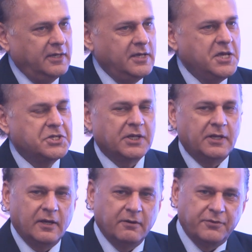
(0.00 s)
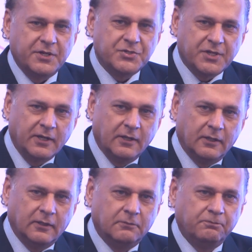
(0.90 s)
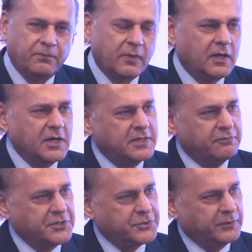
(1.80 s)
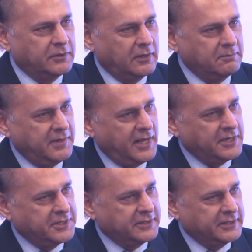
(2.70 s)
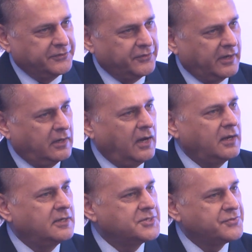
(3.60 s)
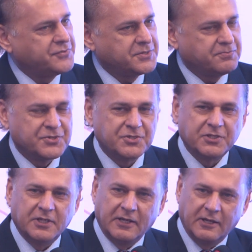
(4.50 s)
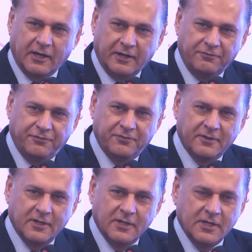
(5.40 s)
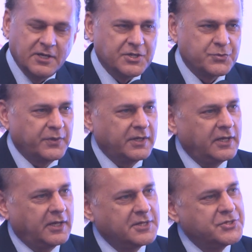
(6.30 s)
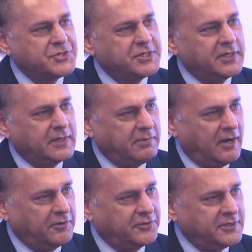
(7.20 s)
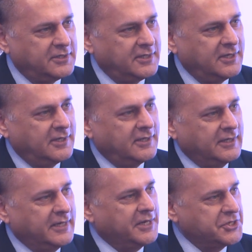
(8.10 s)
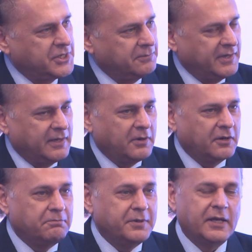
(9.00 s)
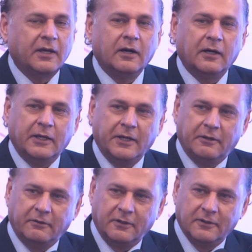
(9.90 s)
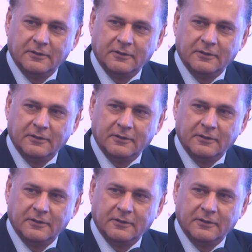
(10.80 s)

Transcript: Each and every single individual on planet Earth, regardless of his position in life, is very concerned about leadership and about being a leader.